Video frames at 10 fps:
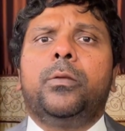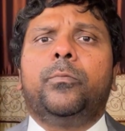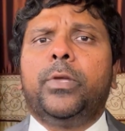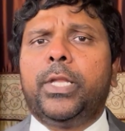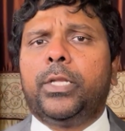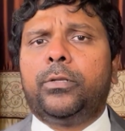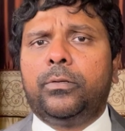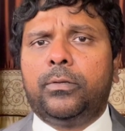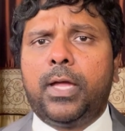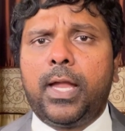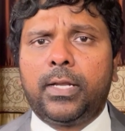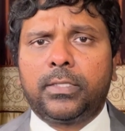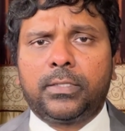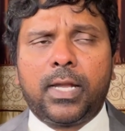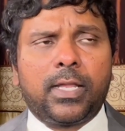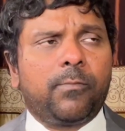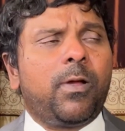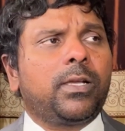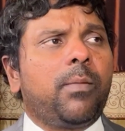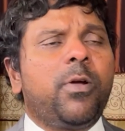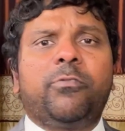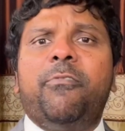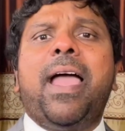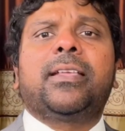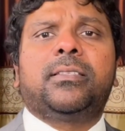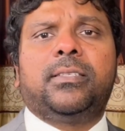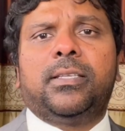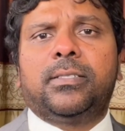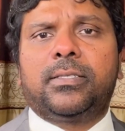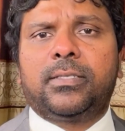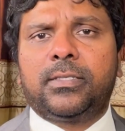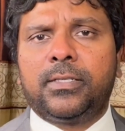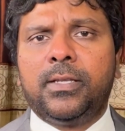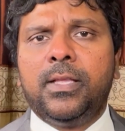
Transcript: We need to understand that. What about vaccines?